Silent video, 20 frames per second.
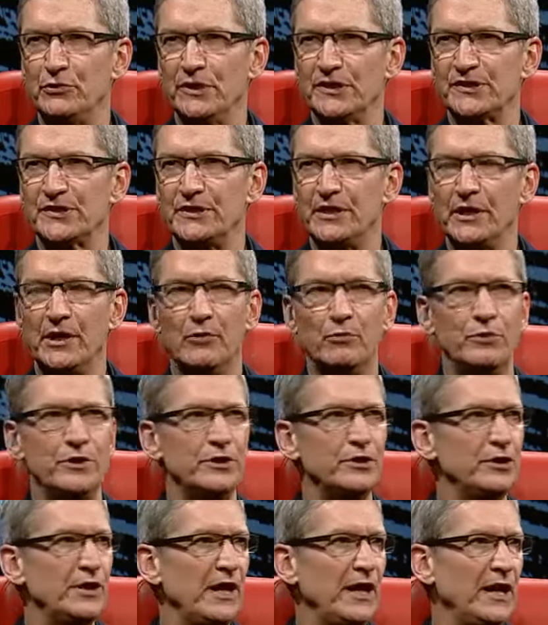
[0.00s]
U S now? We
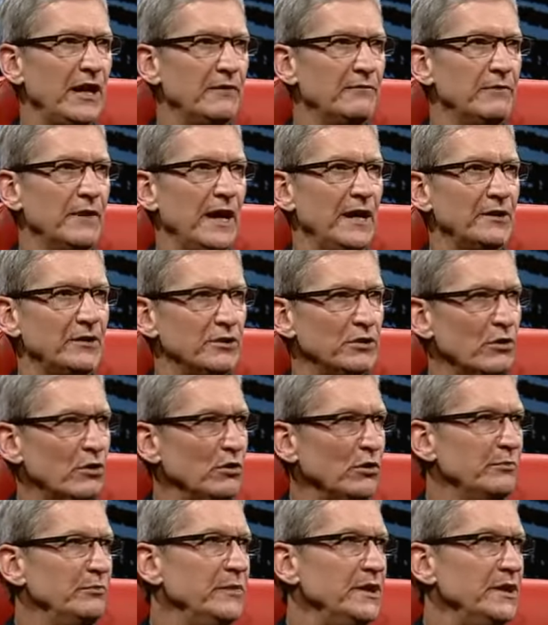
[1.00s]
could have, I could call a